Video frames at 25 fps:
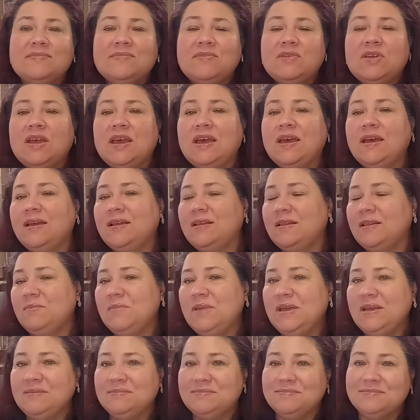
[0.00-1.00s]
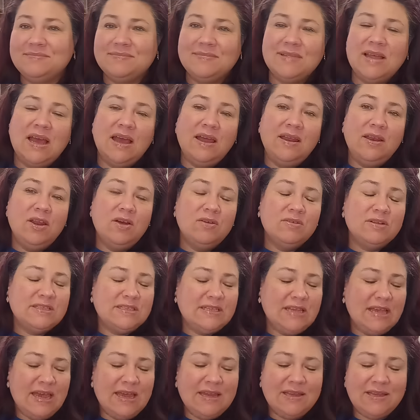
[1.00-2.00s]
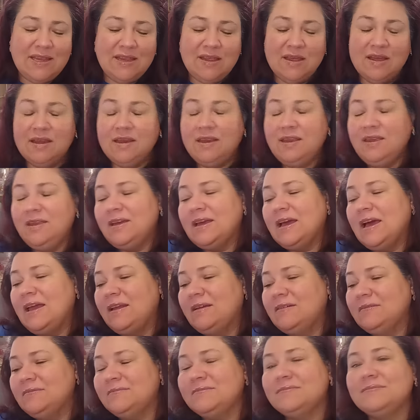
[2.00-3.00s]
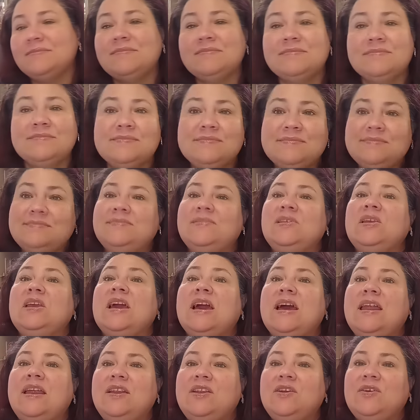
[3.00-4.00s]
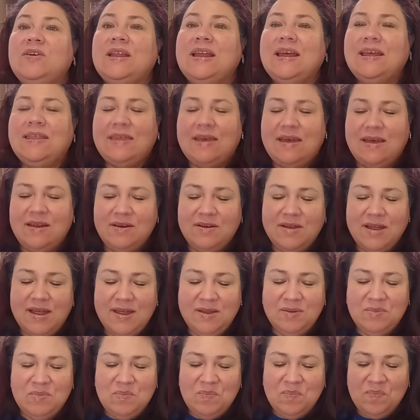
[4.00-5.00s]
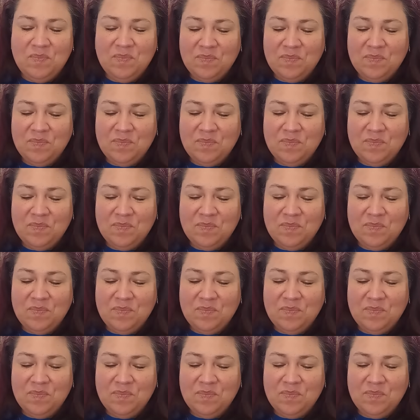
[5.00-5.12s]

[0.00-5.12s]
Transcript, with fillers: Okay, let me. I know it's EAD, honey. You gotta, you gotta do it like that. Okay.